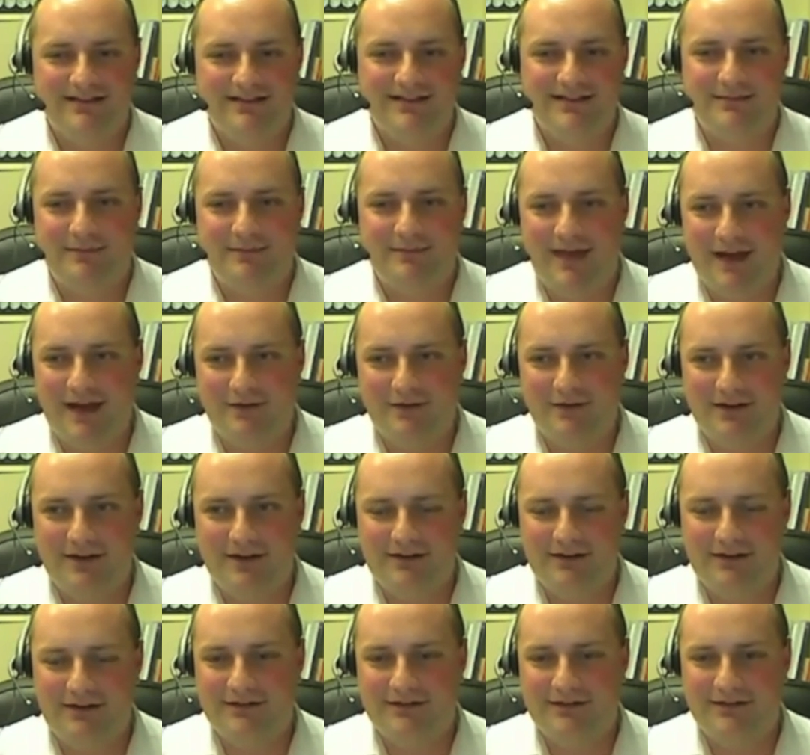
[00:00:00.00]
in the
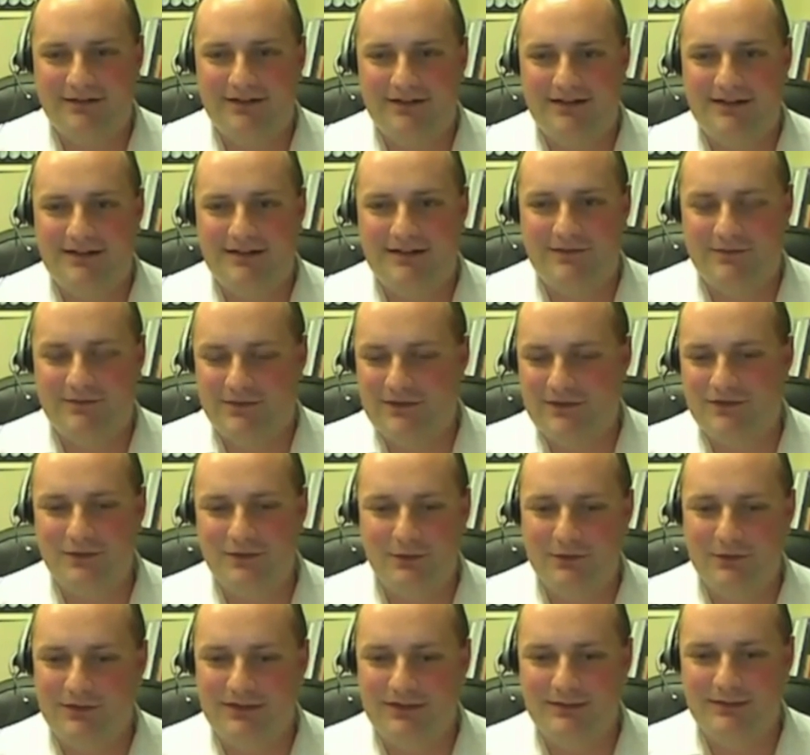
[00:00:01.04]
background to like the
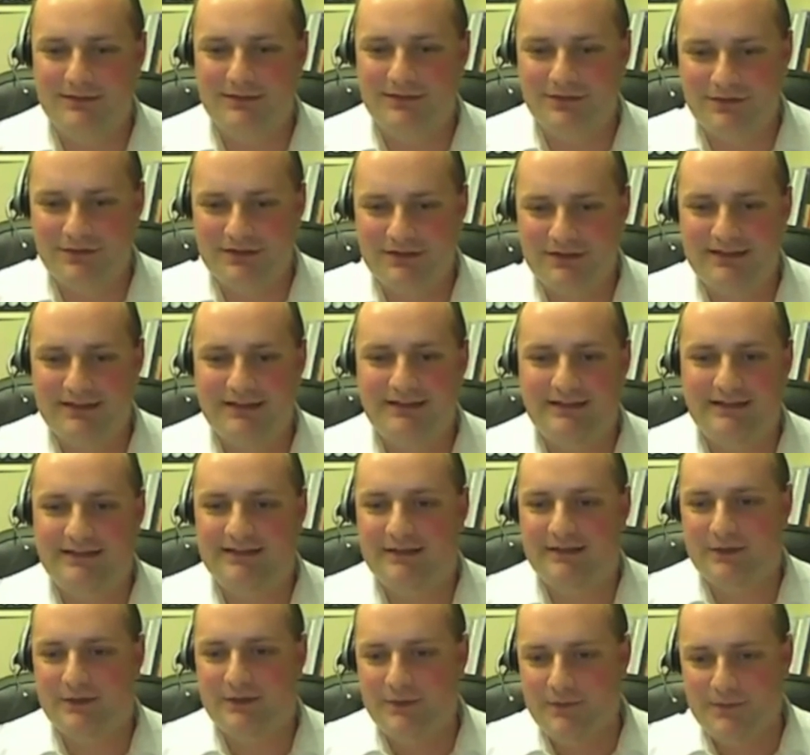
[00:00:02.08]
visual imagery and
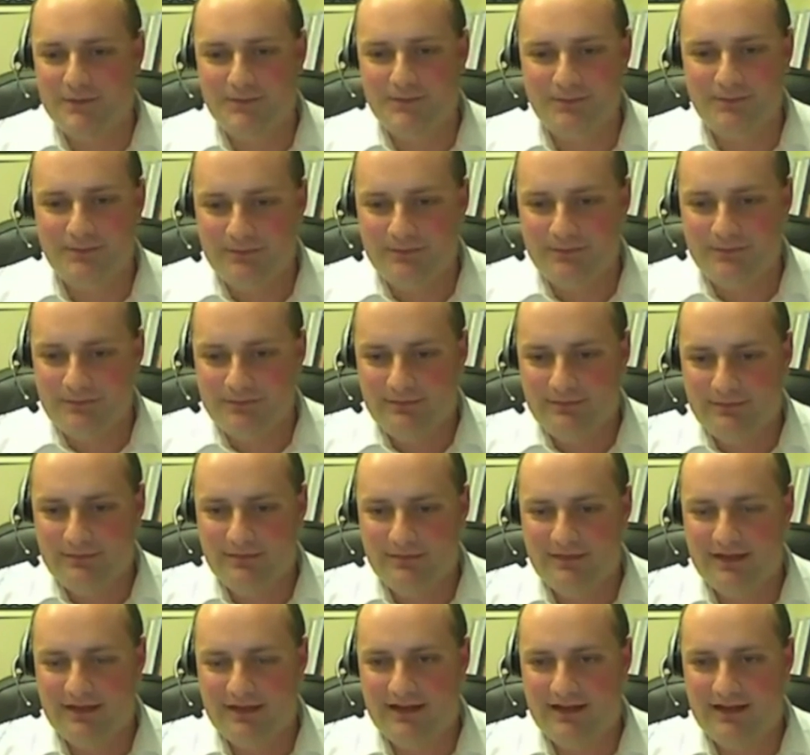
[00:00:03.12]

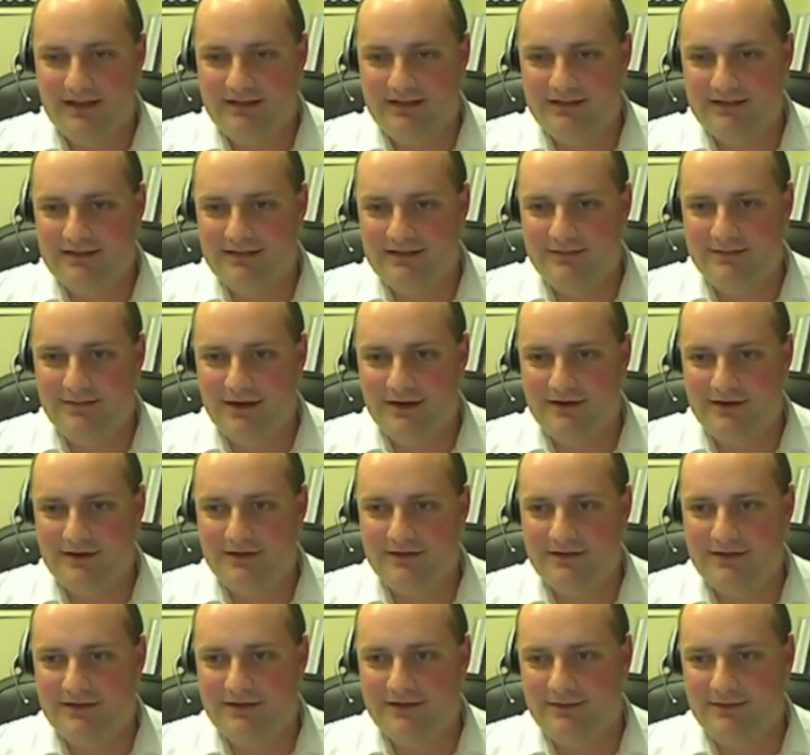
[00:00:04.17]
and spec-
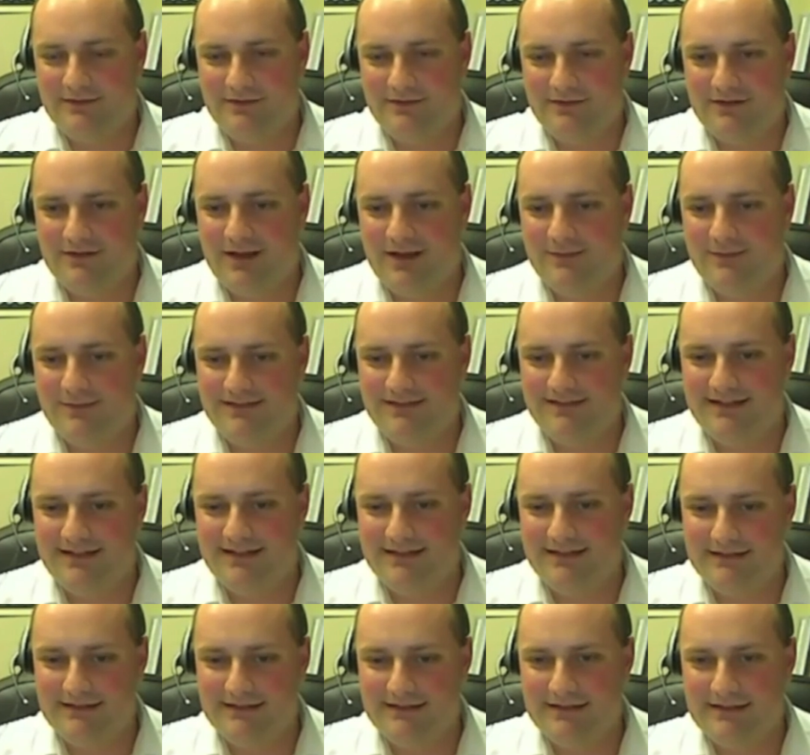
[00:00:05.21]
spectroscopic
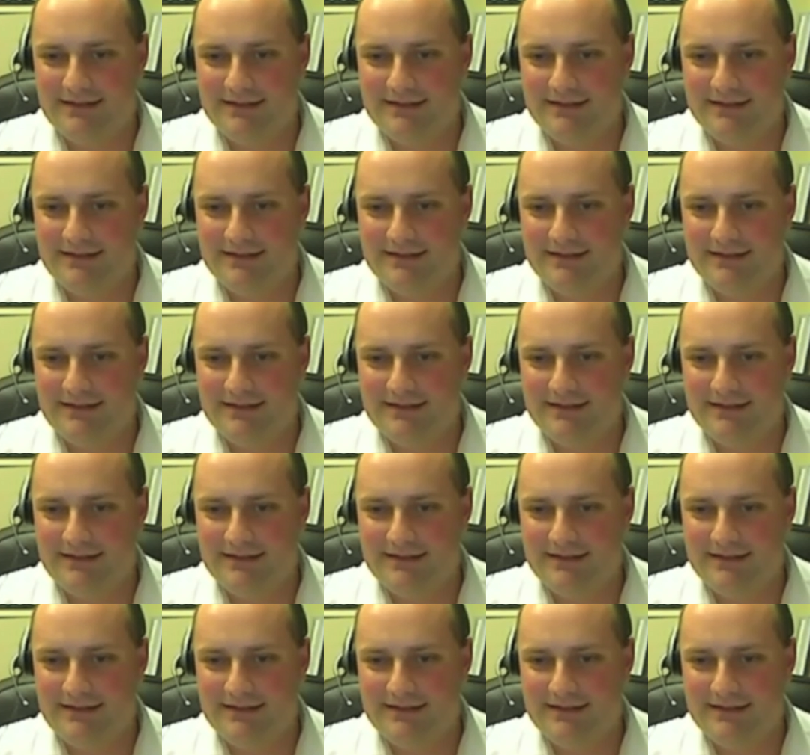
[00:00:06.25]
data.